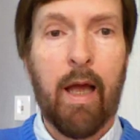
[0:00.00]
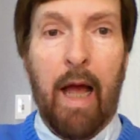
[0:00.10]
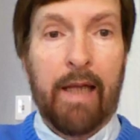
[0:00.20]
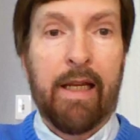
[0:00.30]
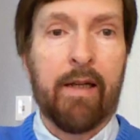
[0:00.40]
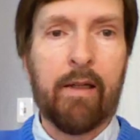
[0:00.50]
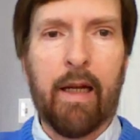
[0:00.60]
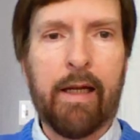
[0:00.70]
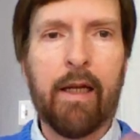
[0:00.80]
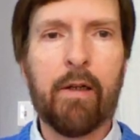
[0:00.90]
I
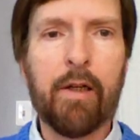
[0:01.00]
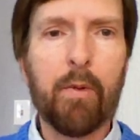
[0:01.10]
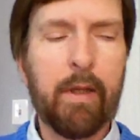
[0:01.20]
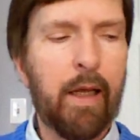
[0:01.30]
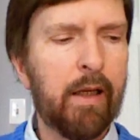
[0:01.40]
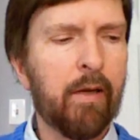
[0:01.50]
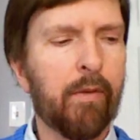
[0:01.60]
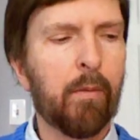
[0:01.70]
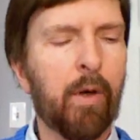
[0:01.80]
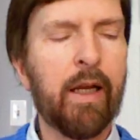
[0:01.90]
can't argue with any
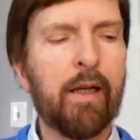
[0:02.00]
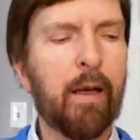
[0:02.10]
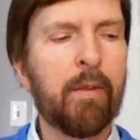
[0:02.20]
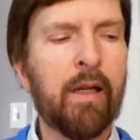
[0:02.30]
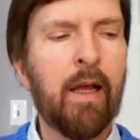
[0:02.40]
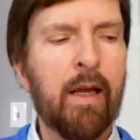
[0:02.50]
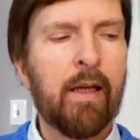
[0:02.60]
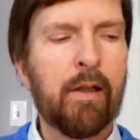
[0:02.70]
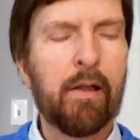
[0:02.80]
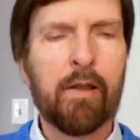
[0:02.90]
of them, right? I mean,
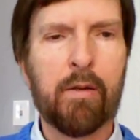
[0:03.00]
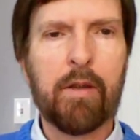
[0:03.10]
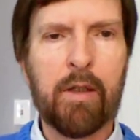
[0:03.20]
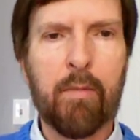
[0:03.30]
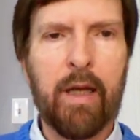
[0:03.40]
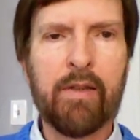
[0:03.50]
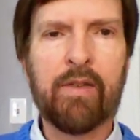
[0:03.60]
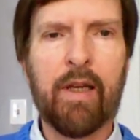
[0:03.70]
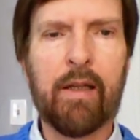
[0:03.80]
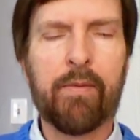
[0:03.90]
your
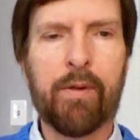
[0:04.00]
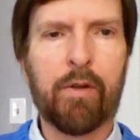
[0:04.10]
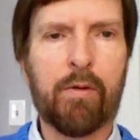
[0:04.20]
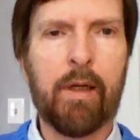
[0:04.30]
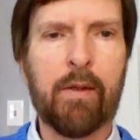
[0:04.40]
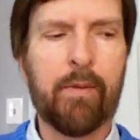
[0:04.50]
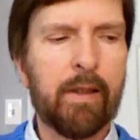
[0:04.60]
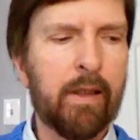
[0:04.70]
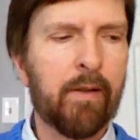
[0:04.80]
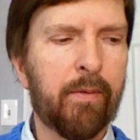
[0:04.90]
mindset, if you're creative
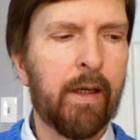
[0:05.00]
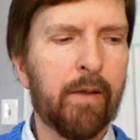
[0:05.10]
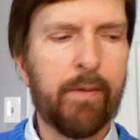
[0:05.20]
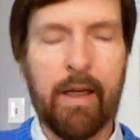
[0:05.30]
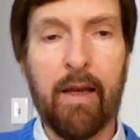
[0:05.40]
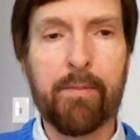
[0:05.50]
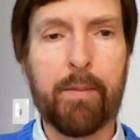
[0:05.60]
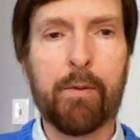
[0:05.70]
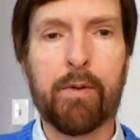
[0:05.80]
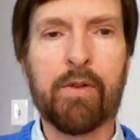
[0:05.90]
and innovative, you have to
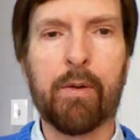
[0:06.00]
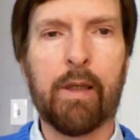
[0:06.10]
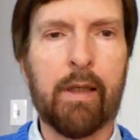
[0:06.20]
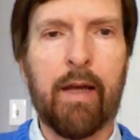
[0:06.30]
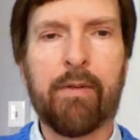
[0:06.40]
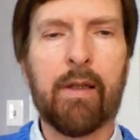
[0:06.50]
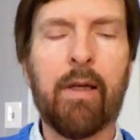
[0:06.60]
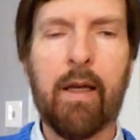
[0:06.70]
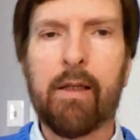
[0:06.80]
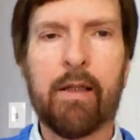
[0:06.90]
be resilient. You have to,
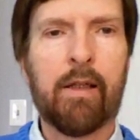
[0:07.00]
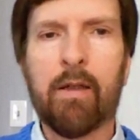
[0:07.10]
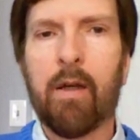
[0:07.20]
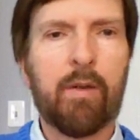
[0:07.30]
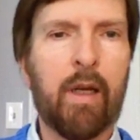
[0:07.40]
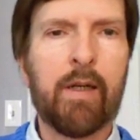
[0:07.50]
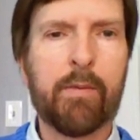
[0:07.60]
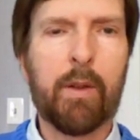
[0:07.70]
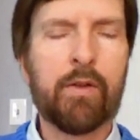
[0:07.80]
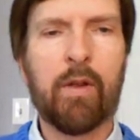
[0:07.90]
not
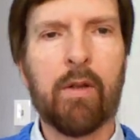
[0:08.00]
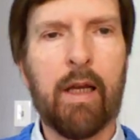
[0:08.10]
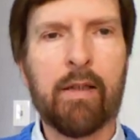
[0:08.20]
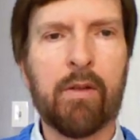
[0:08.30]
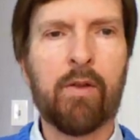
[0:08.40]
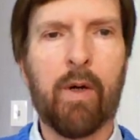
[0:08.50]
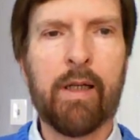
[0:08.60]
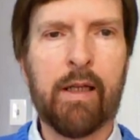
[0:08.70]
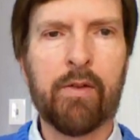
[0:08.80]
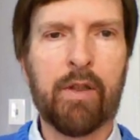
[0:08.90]
everybody's going to like the new
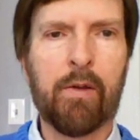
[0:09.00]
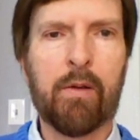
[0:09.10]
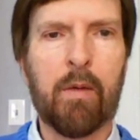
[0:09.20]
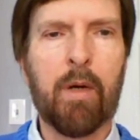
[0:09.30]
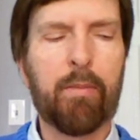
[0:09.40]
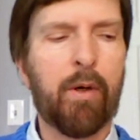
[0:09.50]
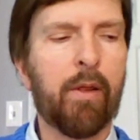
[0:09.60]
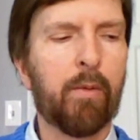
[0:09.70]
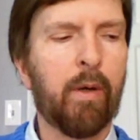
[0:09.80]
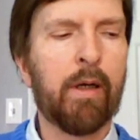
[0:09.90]
ideas that you come up
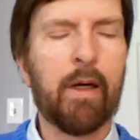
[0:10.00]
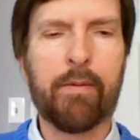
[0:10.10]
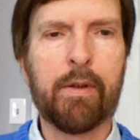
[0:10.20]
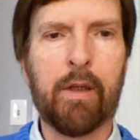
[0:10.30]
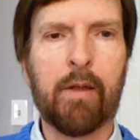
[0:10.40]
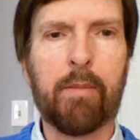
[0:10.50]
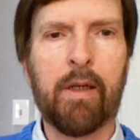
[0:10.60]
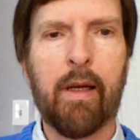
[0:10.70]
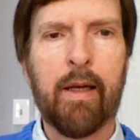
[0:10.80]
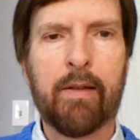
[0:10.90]
with or whatever. You're going to be
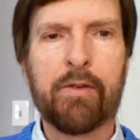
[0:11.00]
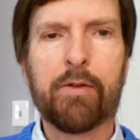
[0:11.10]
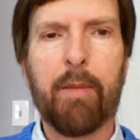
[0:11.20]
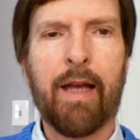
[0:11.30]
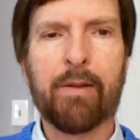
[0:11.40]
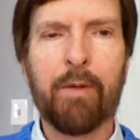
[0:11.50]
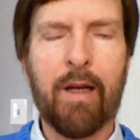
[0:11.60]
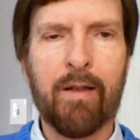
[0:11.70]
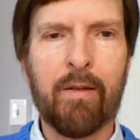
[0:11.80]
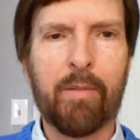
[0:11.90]
smacked around
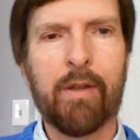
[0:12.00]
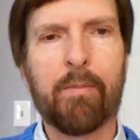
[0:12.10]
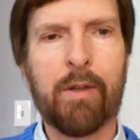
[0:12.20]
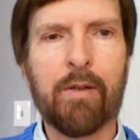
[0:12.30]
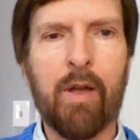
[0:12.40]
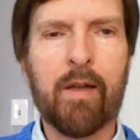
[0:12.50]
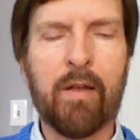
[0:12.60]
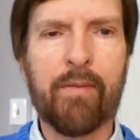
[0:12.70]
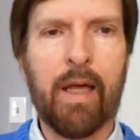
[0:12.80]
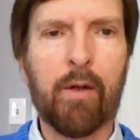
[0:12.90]
a little bit, be knocked
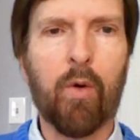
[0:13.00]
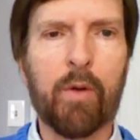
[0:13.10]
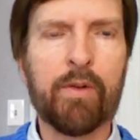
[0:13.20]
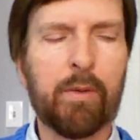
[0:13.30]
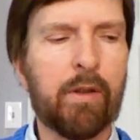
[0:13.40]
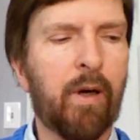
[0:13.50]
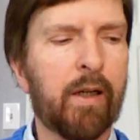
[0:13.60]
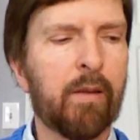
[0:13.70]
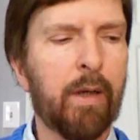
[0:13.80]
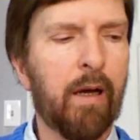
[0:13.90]
off that horse we
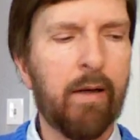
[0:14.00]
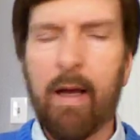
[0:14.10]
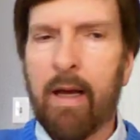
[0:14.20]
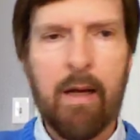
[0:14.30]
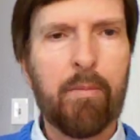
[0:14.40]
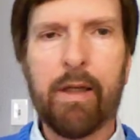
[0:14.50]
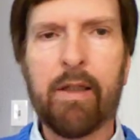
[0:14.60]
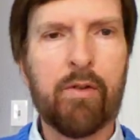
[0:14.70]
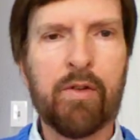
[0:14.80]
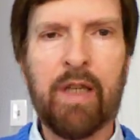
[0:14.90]
talked about. but
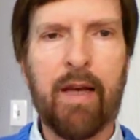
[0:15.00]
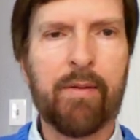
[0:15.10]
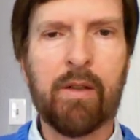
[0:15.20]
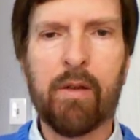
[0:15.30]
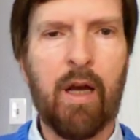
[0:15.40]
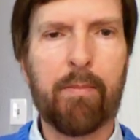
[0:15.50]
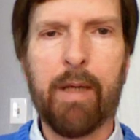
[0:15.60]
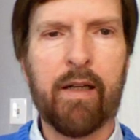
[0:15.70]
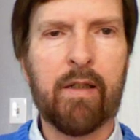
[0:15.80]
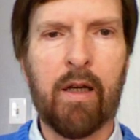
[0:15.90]
you just have to hop
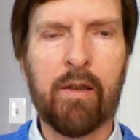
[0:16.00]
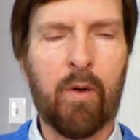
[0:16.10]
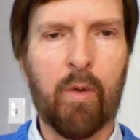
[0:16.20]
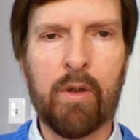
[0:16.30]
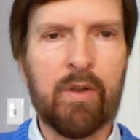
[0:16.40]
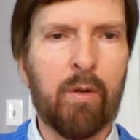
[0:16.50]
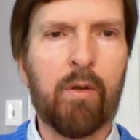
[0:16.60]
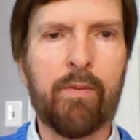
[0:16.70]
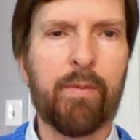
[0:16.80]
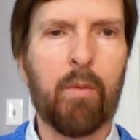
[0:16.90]
back on the horse,
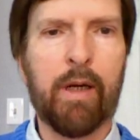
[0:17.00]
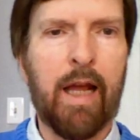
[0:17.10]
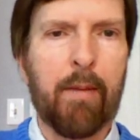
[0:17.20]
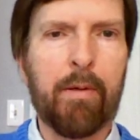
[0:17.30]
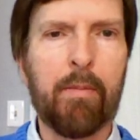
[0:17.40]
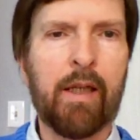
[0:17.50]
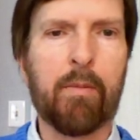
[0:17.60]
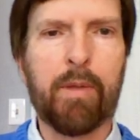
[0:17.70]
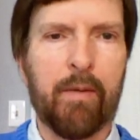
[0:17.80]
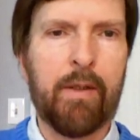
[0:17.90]
learn from what happened, make a
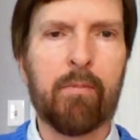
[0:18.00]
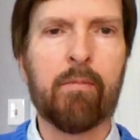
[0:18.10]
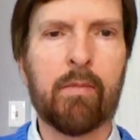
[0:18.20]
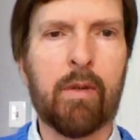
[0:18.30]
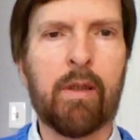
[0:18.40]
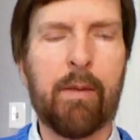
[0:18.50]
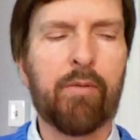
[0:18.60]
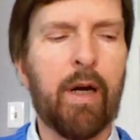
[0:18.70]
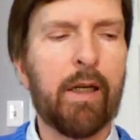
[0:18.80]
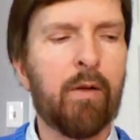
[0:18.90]
pivot, and keep
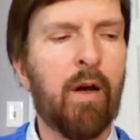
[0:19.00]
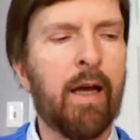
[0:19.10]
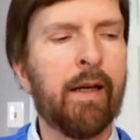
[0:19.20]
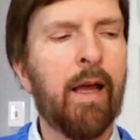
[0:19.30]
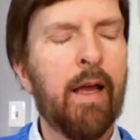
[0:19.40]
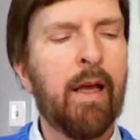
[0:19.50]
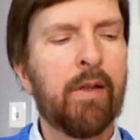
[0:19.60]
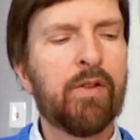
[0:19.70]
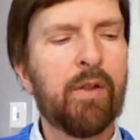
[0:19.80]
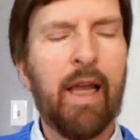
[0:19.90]
riding on.
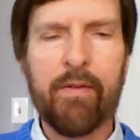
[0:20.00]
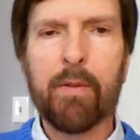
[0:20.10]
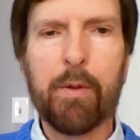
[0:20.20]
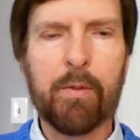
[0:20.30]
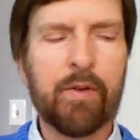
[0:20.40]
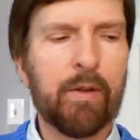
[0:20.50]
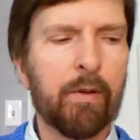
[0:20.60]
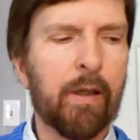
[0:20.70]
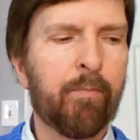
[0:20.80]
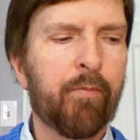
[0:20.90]
So you have to be
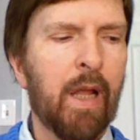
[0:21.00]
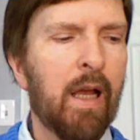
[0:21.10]
resilient.